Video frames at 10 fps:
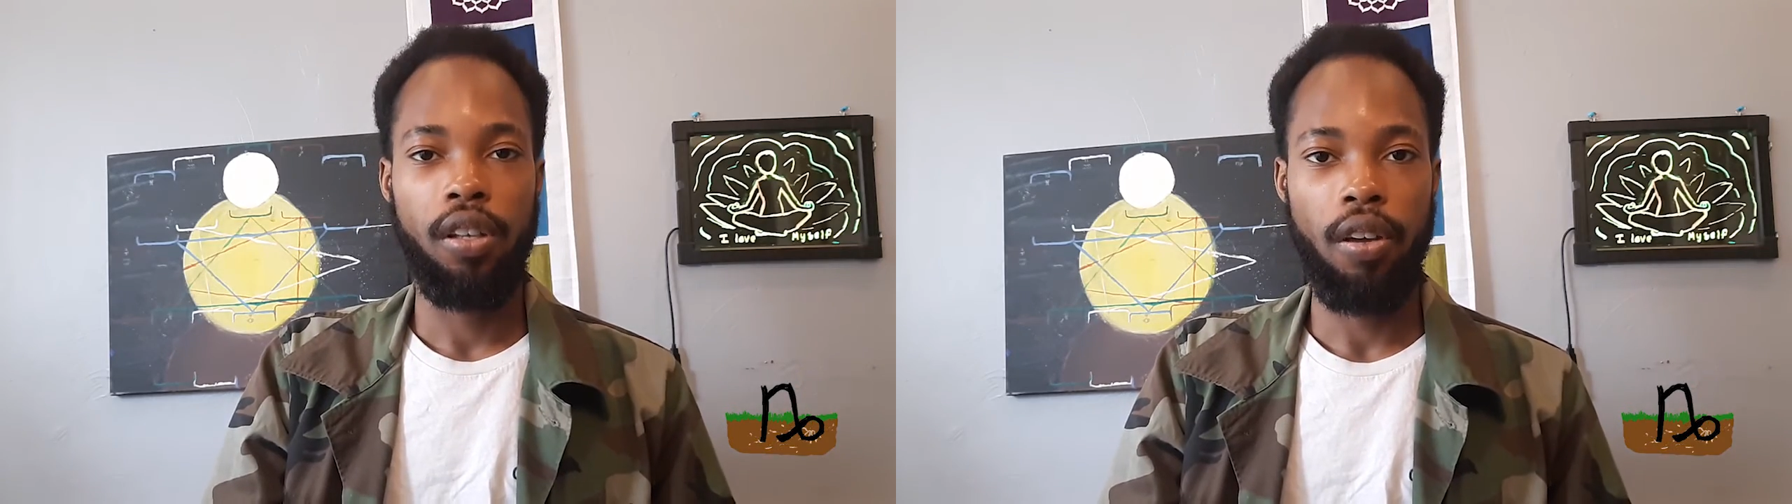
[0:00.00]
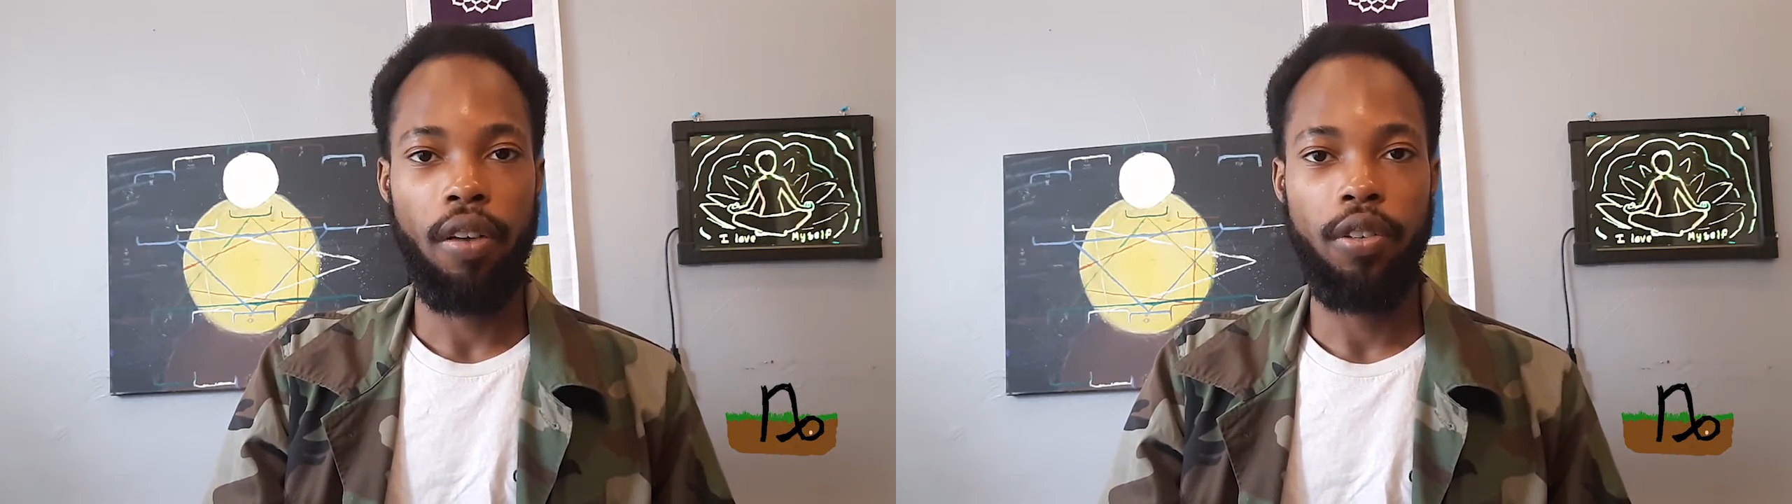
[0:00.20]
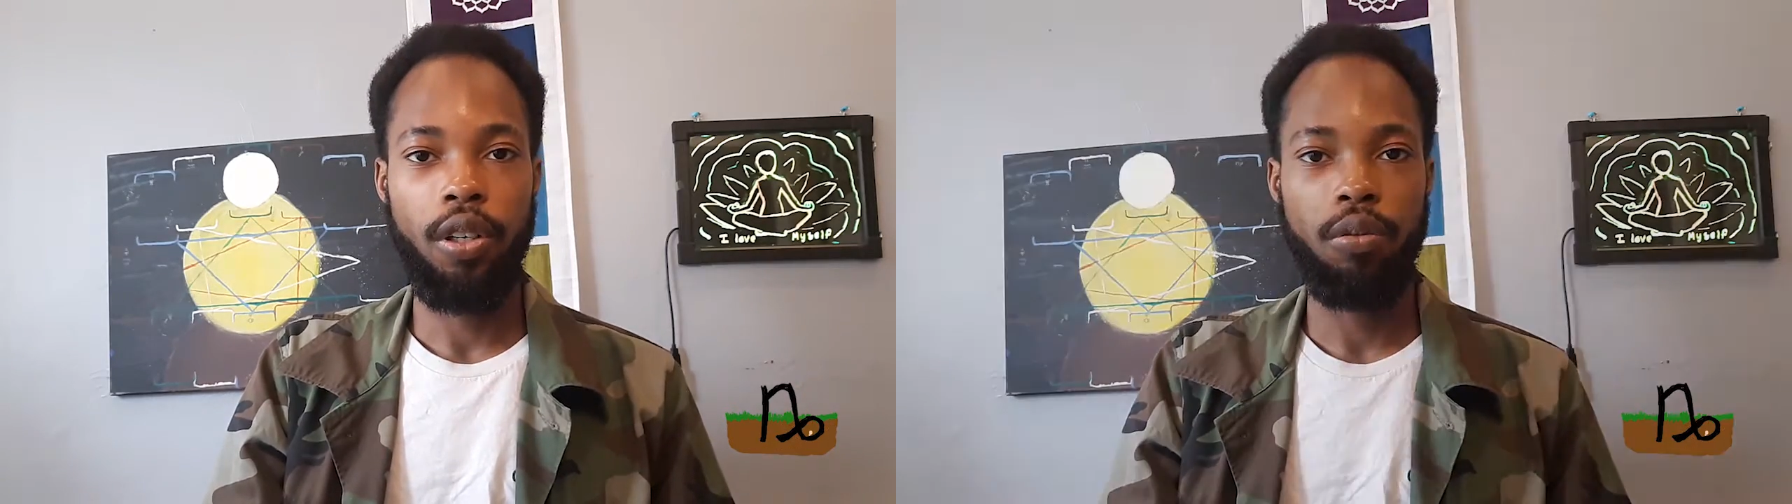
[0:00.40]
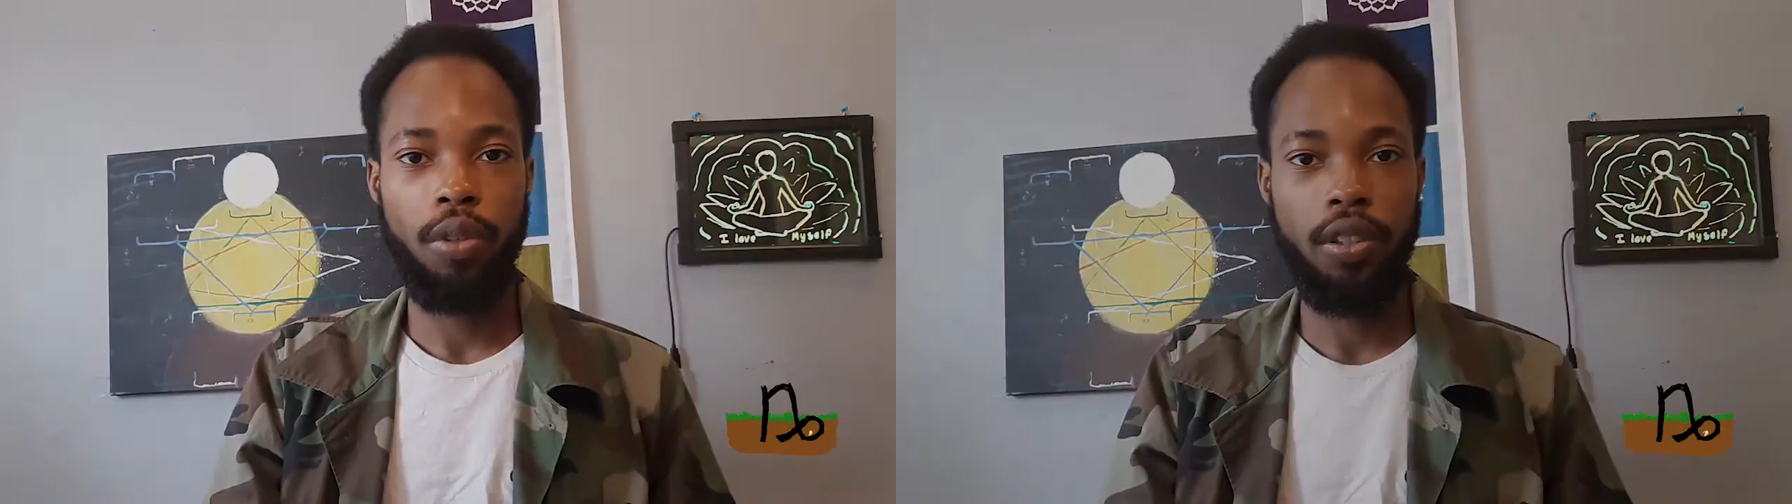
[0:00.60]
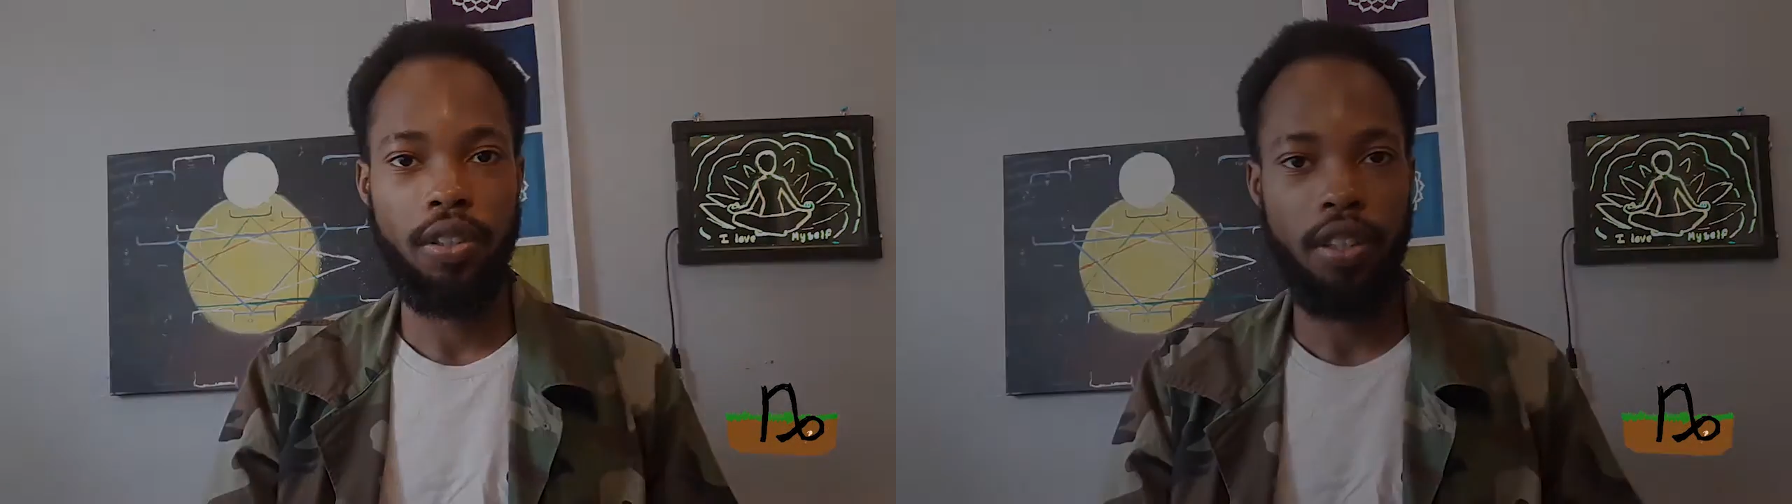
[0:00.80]
You have a good
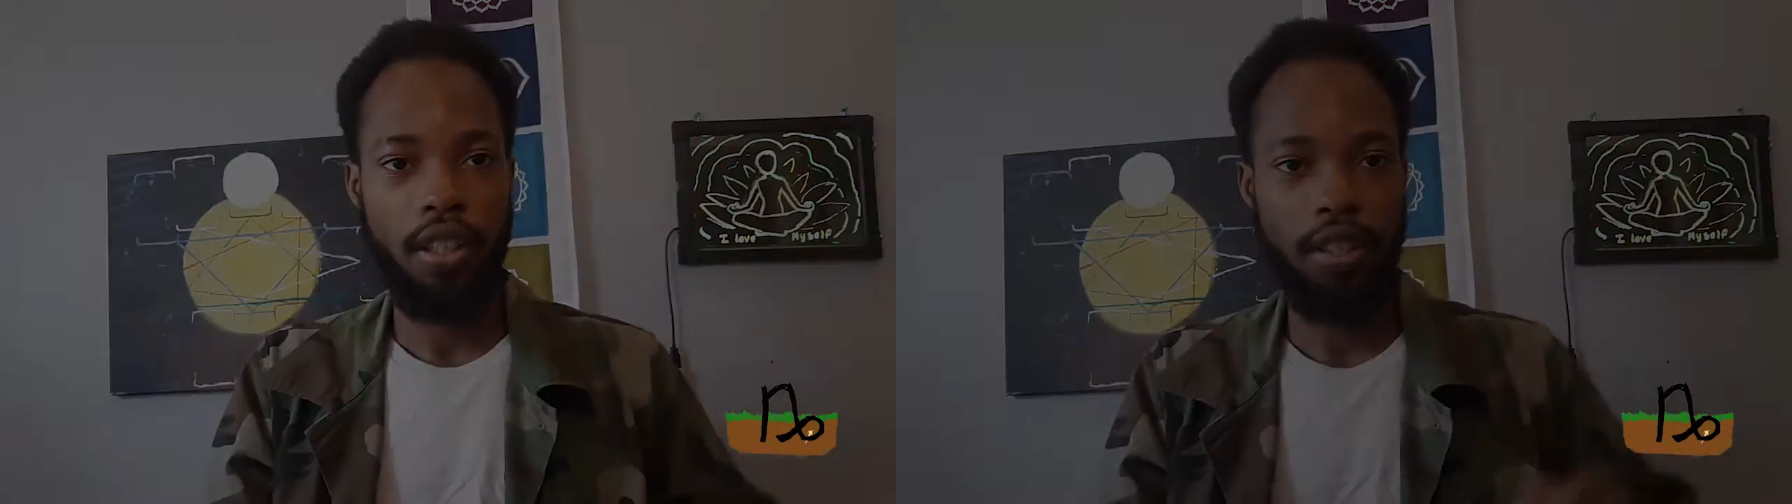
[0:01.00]
one. Stay